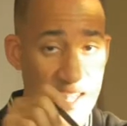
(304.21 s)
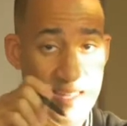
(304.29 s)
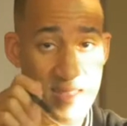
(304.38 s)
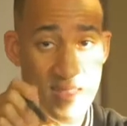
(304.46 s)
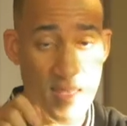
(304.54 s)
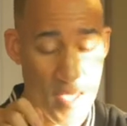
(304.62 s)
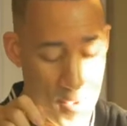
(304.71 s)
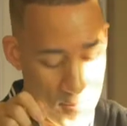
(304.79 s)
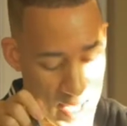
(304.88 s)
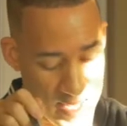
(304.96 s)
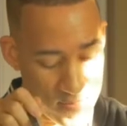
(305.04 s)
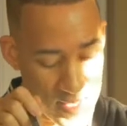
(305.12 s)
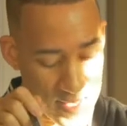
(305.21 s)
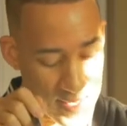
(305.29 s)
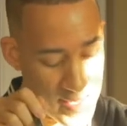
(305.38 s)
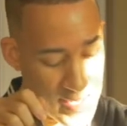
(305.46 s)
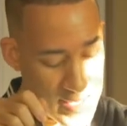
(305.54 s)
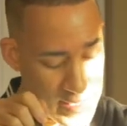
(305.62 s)
in them and be
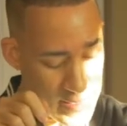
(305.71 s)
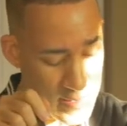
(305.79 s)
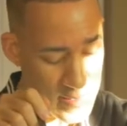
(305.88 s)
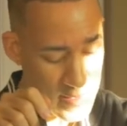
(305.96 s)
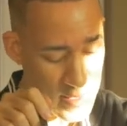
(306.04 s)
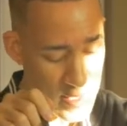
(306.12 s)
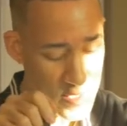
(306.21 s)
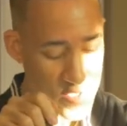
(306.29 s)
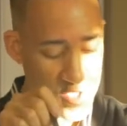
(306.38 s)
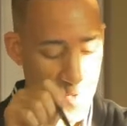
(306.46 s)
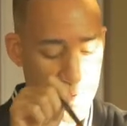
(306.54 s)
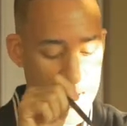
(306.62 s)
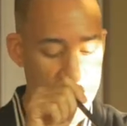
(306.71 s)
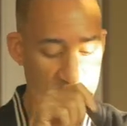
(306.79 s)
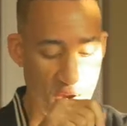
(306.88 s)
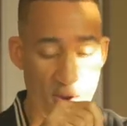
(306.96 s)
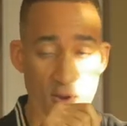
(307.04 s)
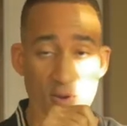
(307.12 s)
clean? So he
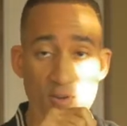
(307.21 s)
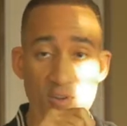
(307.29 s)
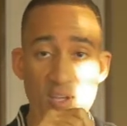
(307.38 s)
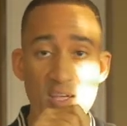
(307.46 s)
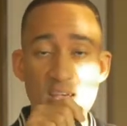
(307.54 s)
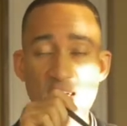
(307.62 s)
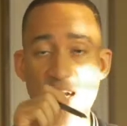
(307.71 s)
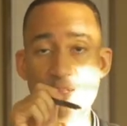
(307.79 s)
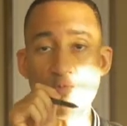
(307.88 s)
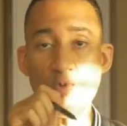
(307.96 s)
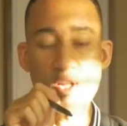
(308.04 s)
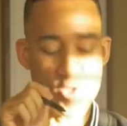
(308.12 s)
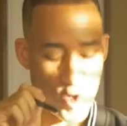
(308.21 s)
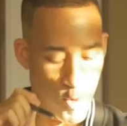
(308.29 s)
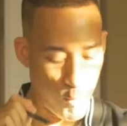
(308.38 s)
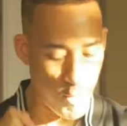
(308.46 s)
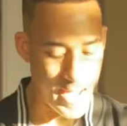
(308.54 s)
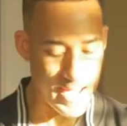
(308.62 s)
turned and went
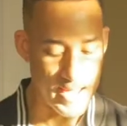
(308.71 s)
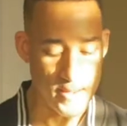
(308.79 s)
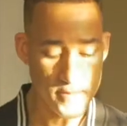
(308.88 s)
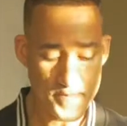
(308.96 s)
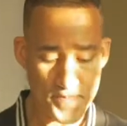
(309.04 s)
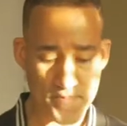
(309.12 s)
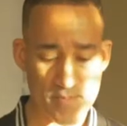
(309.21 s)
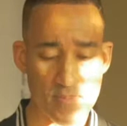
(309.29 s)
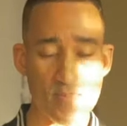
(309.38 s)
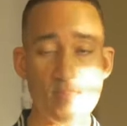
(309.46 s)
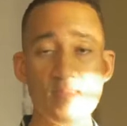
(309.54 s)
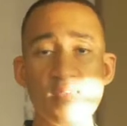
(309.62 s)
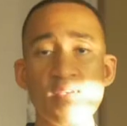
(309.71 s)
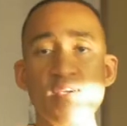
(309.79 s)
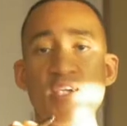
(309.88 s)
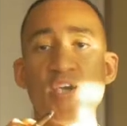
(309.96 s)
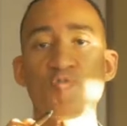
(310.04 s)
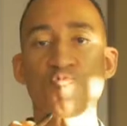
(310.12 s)
away
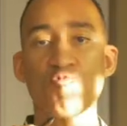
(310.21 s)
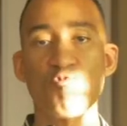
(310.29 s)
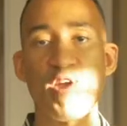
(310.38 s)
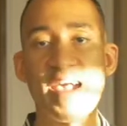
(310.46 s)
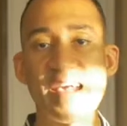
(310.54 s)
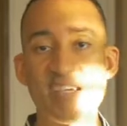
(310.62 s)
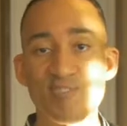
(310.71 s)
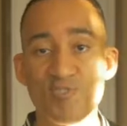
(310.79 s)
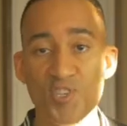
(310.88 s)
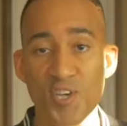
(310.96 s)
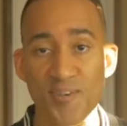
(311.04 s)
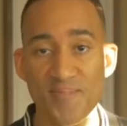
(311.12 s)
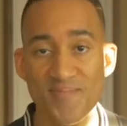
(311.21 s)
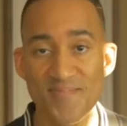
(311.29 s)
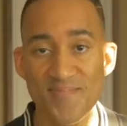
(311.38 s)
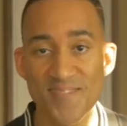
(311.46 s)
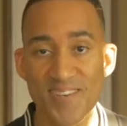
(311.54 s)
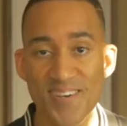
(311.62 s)
in rage.
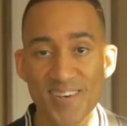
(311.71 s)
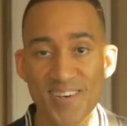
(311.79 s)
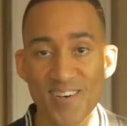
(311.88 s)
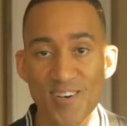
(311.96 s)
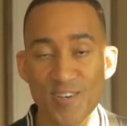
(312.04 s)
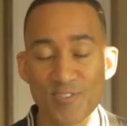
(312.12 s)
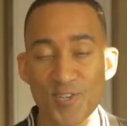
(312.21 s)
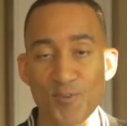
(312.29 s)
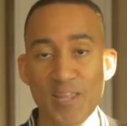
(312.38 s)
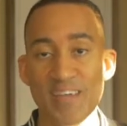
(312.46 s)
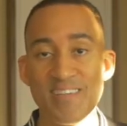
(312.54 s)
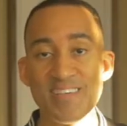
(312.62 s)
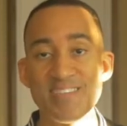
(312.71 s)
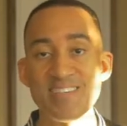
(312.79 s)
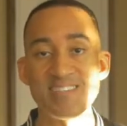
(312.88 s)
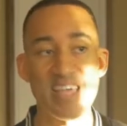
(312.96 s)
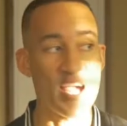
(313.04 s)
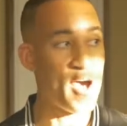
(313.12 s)
So now this is
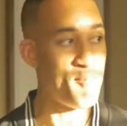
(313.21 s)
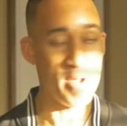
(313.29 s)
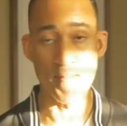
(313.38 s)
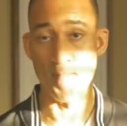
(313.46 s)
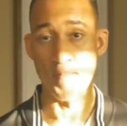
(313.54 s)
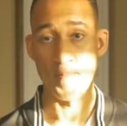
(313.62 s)
Naaman.